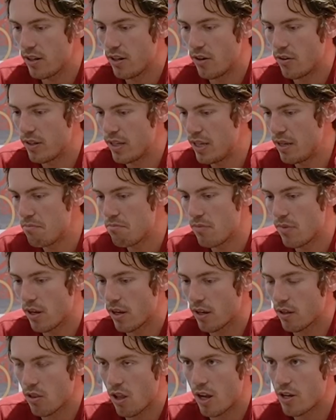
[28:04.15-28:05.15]
you know eat
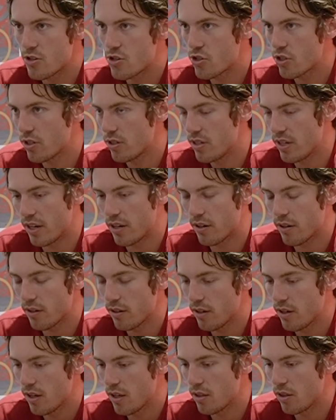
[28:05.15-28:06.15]
like lunch
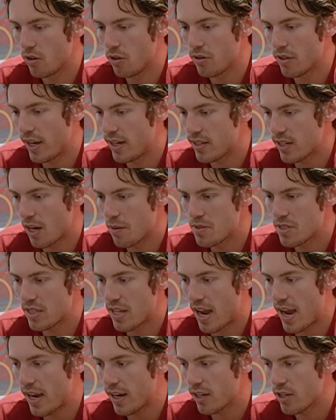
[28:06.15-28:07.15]
dinner little nighttime
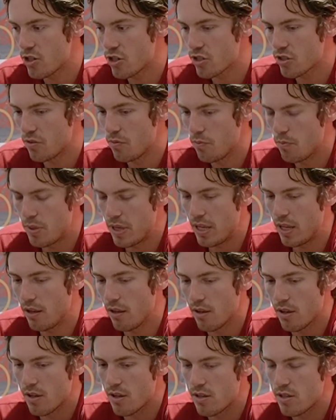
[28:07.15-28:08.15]
snack and just
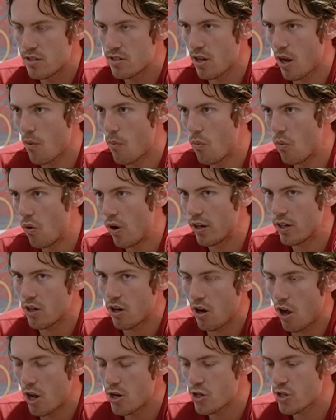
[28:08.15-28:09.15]
be somewhat
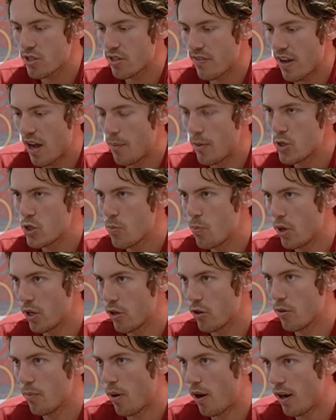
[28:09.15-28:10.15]
conscious of how much you're putting
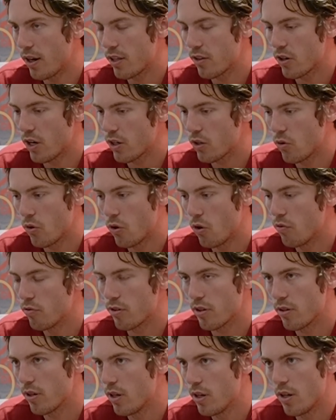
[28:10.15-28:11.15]
in your body you're not going
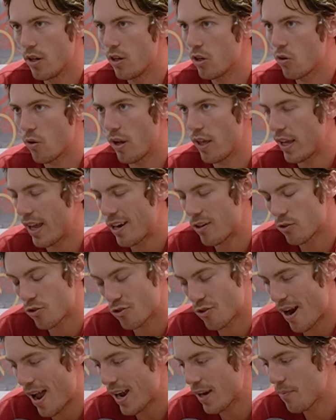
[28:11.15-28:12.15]
over like i don't
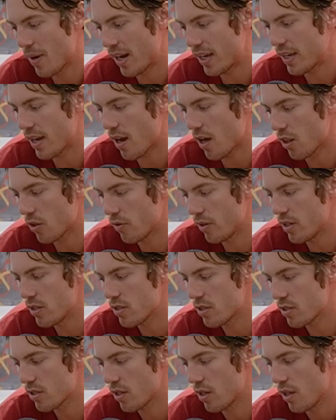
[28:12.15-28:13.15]
track my
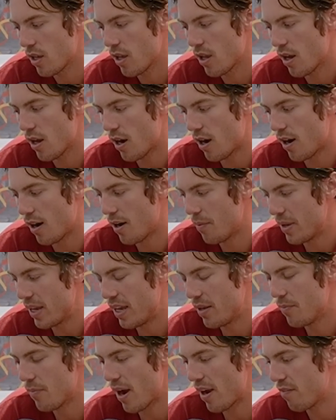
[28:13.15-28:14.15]
calories um,
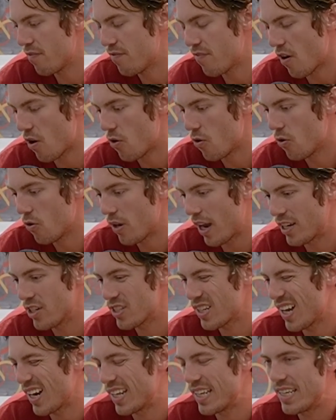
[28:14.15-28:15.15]
in my phone i
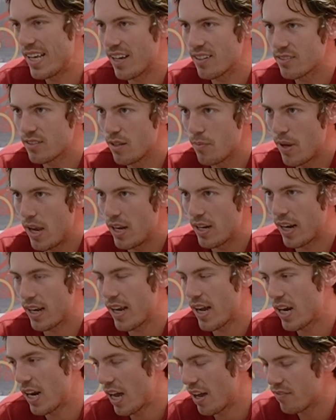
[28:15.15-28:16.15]
just kind of guesstimate and i
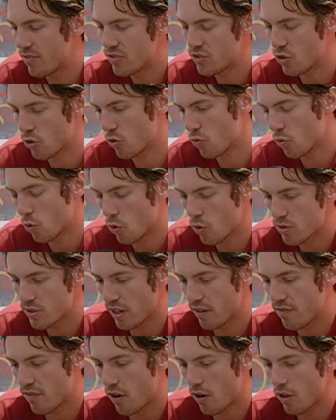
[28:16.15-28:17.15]
kind of have certain rules
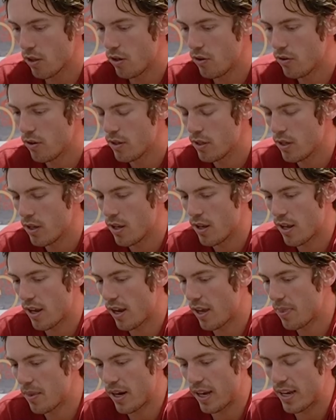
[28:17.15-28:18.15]
i follow
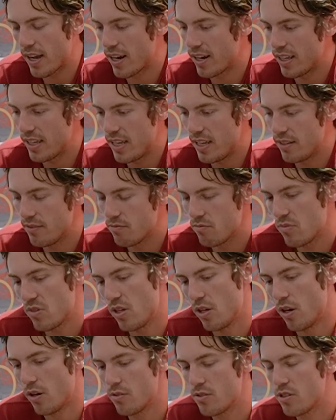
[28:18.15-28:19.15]
and then i kind of eat
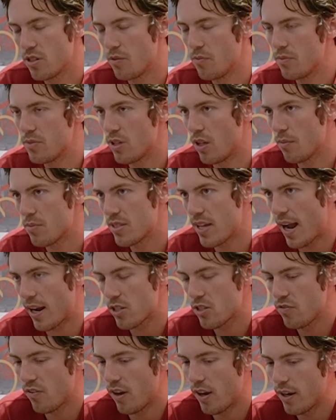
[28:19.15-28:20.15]
you know till, till i'm
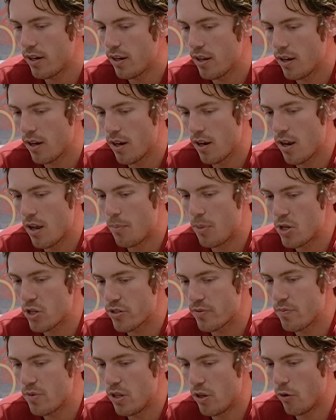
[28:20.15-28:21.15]
satisfied but
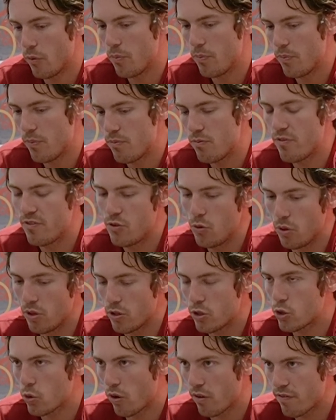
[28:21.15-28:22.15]
just you know do a
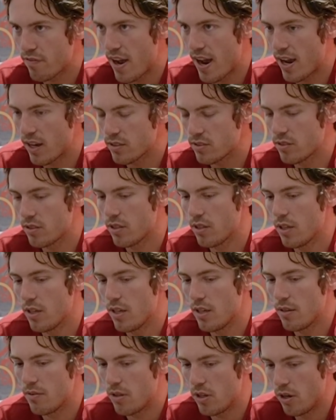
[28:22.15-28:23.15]
little short fast
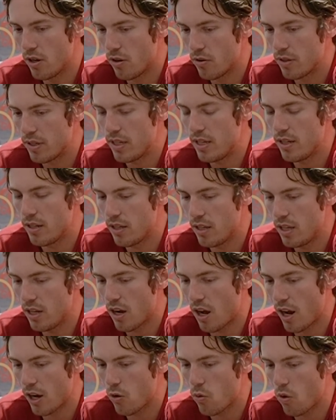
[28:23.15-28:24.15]
you know eat, eat
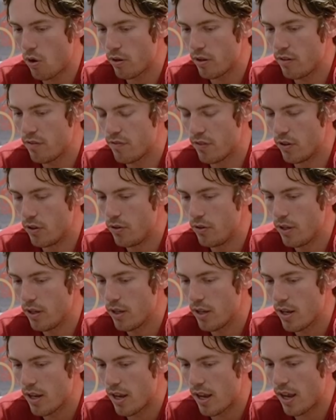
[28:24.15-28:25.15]
high quality food
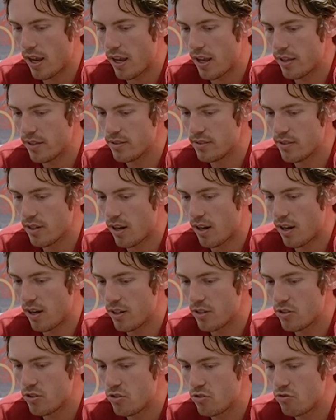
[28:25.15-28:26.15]
and
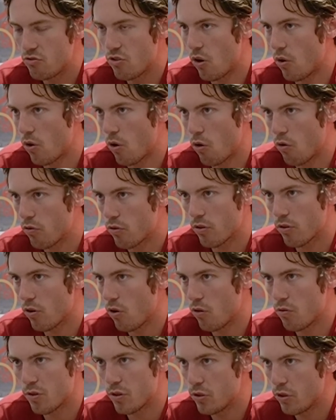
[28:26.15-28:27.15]
uh, don't over
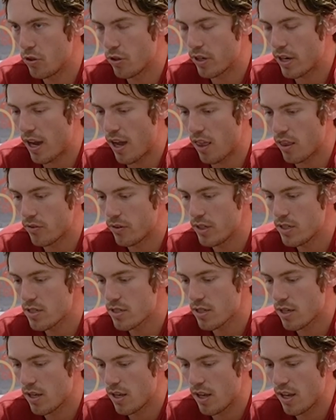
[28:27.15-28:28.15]
overdo your
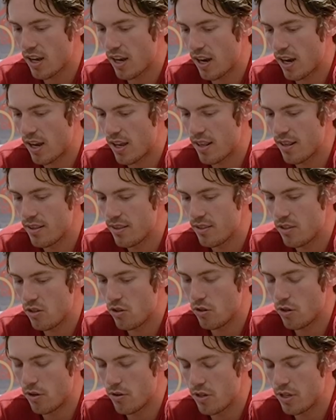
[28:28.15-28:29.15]
calories and
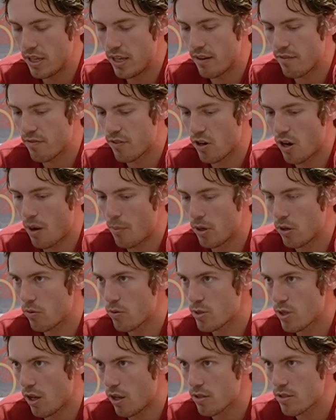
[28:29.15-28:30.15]
you know you can get phenomenal
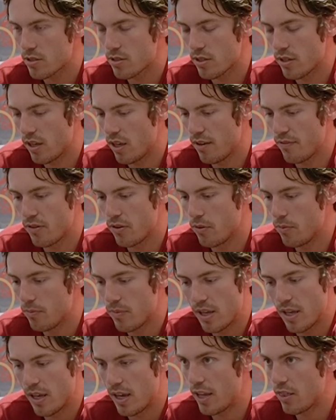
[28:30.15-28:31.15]
results if you
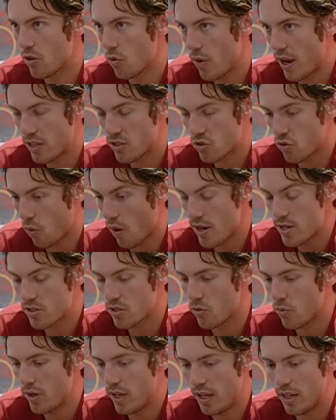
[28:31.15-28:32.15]
hit the weights twice
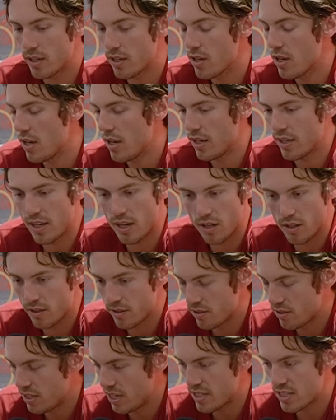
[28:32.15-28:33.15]
a week, get a
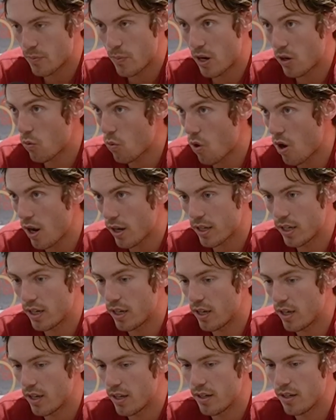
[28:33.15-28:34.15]
decent amount of walking
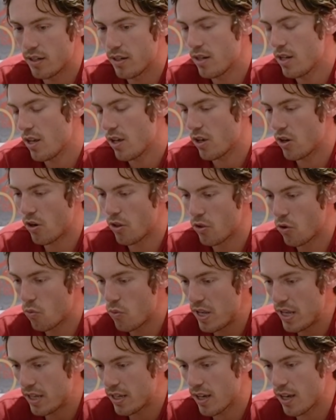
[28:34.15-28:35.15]
in. You know, on the
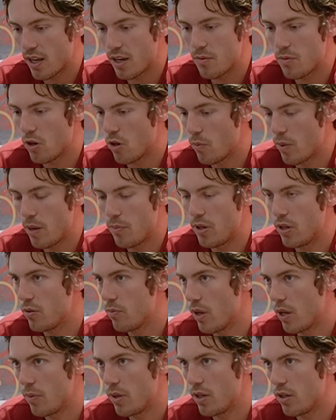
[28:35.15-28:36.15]
weekend, you know, maybe
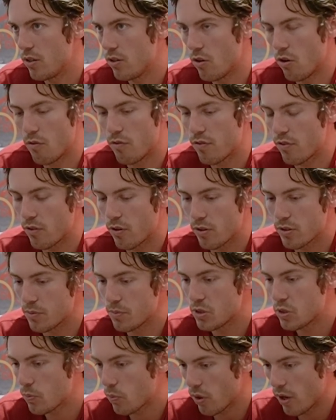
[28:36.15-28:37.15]
maybe go for
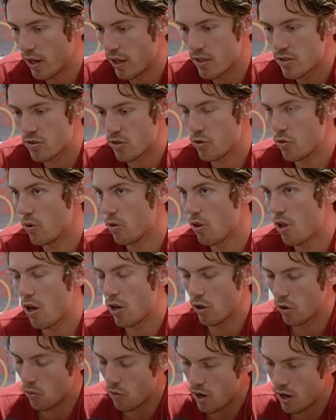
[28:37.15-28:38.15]
some sprints or do a
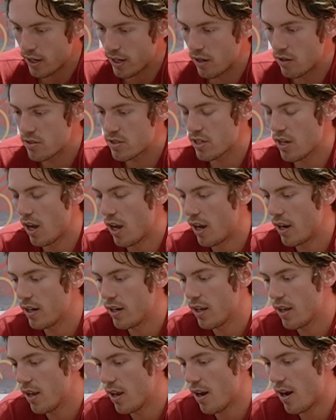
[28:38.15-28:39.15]
longer walk outside.